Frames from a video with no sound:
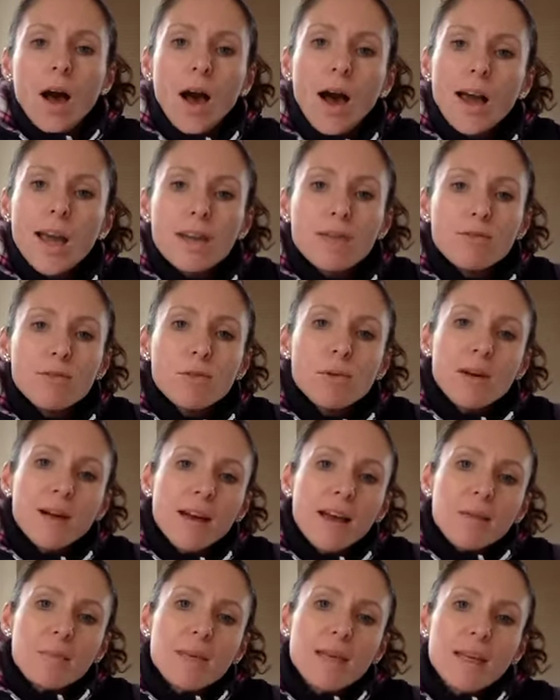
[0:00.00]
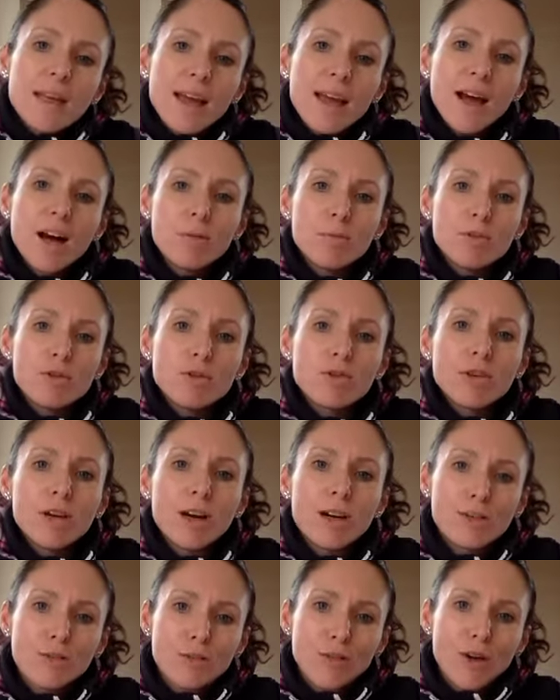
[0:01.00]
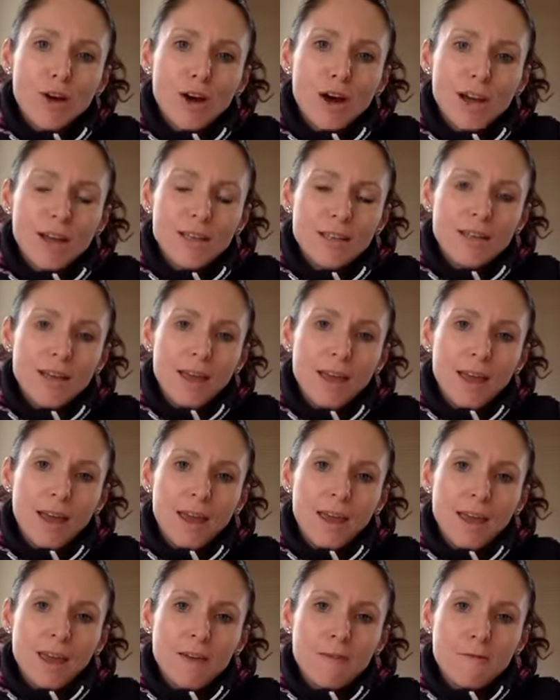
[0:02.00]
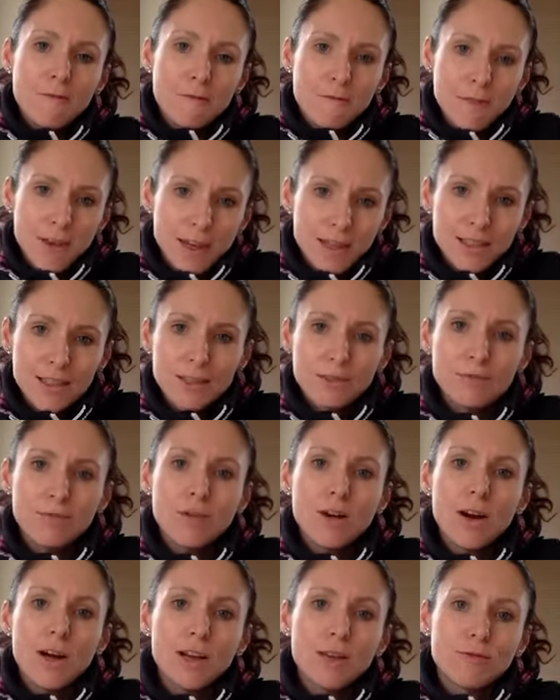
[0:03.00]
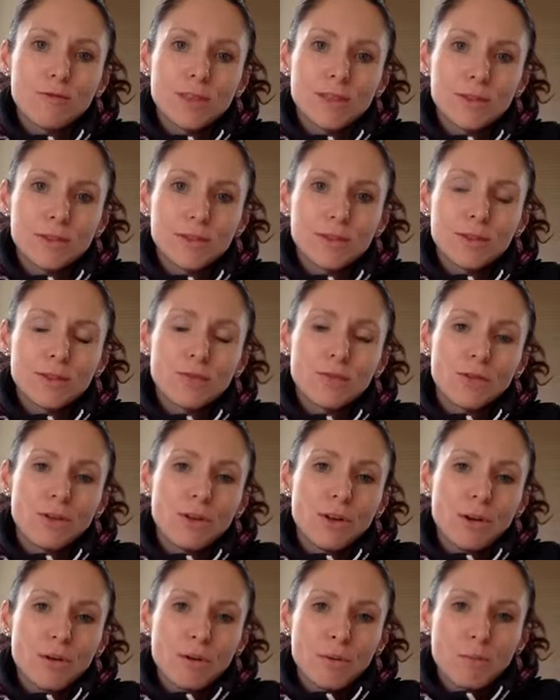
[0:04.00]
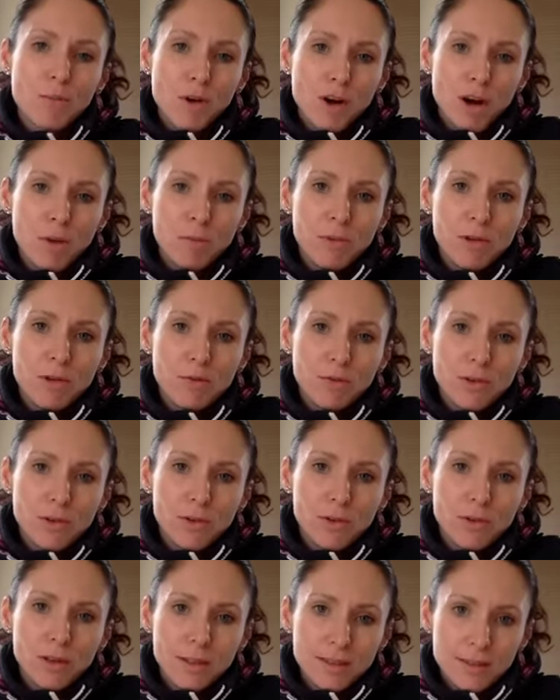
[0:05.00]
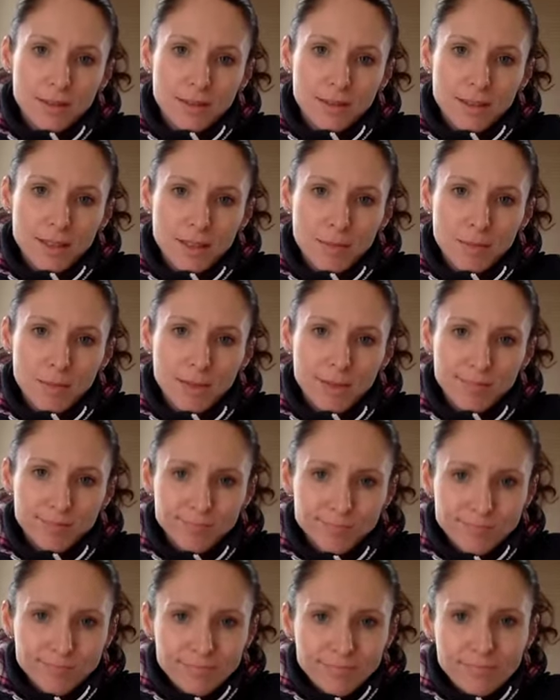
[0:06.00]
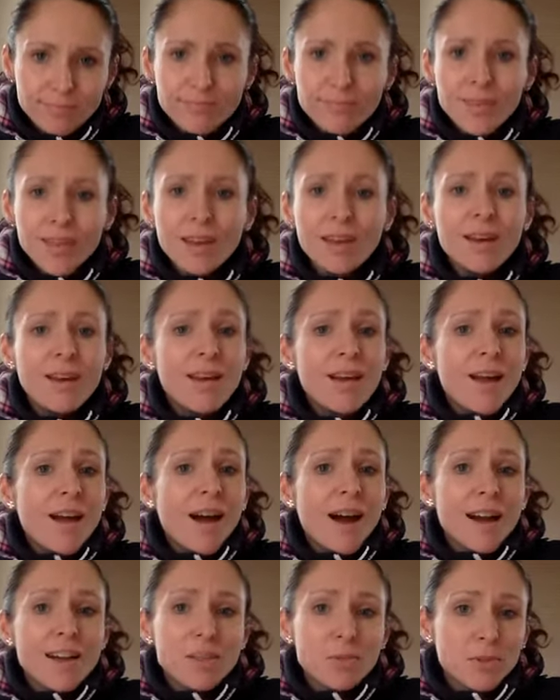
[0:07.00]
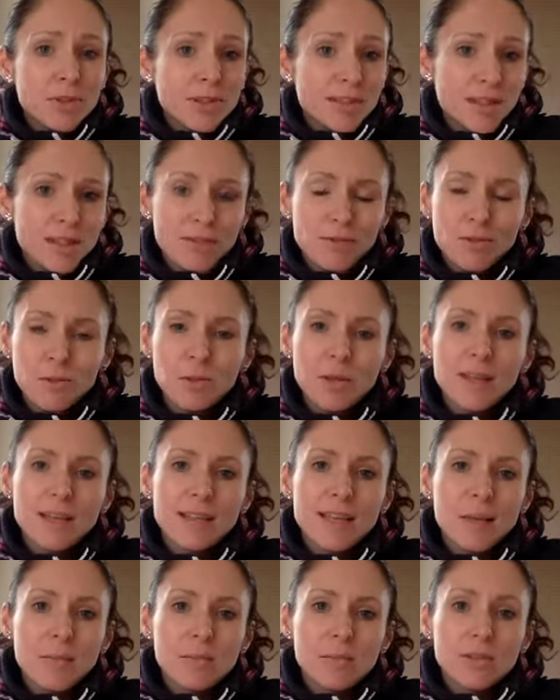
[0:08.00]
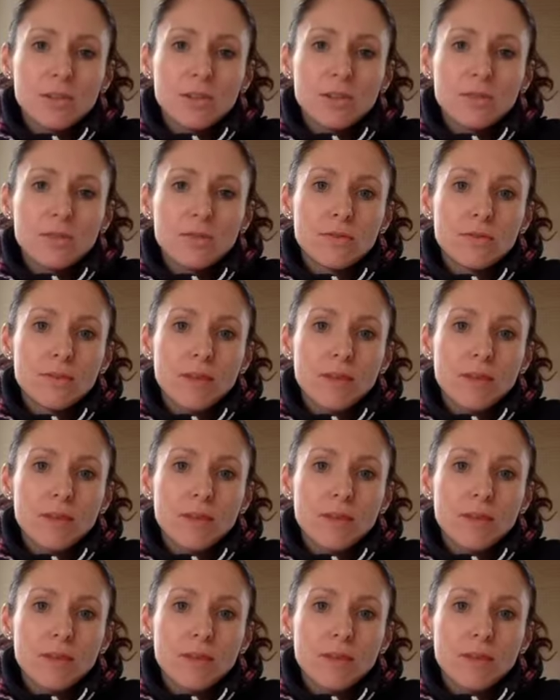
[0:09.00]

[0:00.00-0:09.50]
Hi everyone, I'm here to help you try and find a effective writing resource for lower primary for your next assessment. I just wanted to give you an example of